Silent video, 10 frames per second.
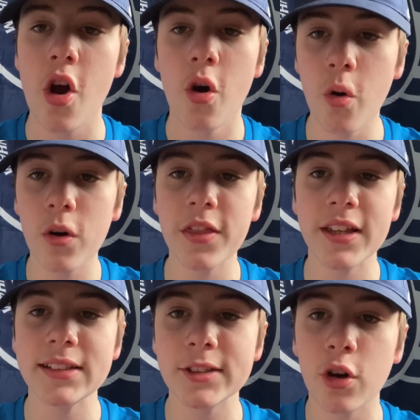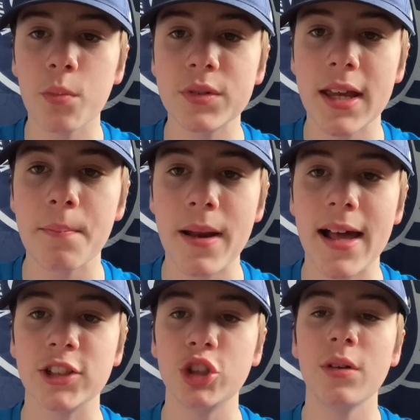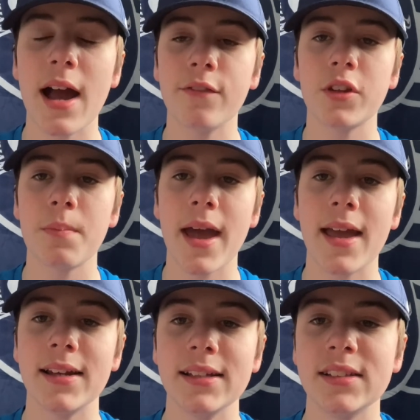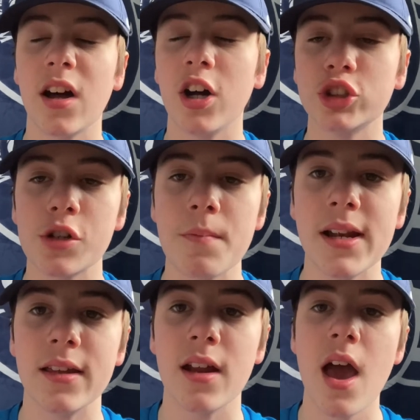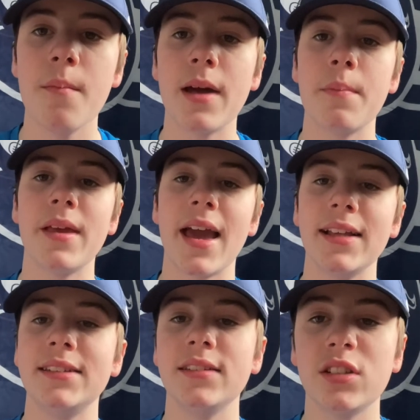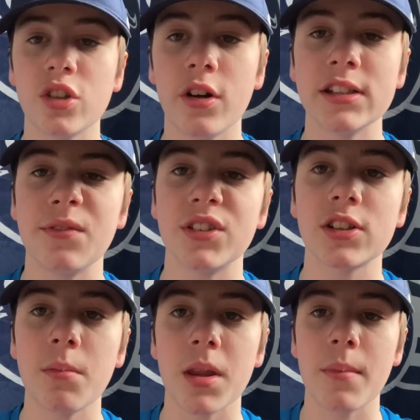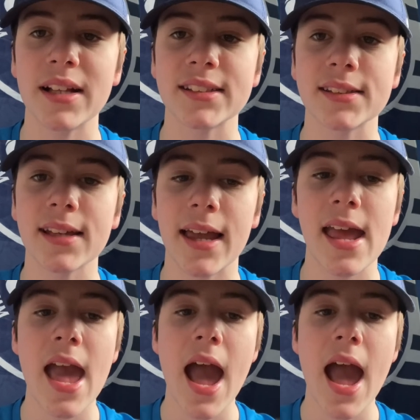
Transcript: all of these top tier players, you have to pay at least 100 million, maybe 80 to 90 for some of them, as I say,